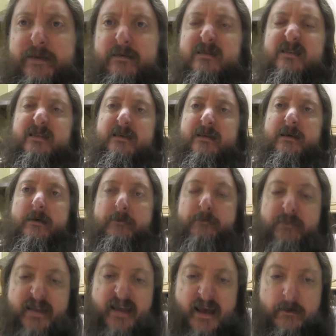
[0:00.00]
because, uh,
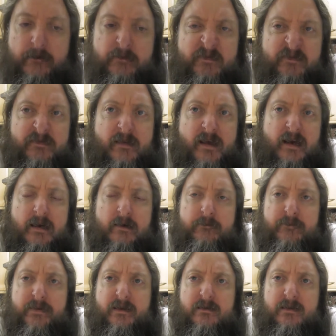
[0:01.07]
yeah
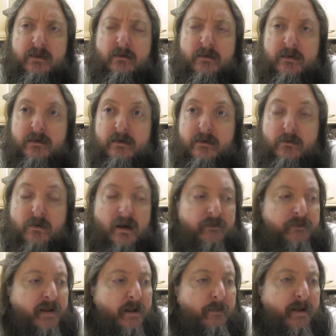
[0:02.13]
um, because I've got to look
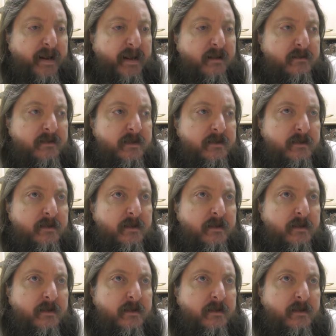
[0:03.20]
after that money because it's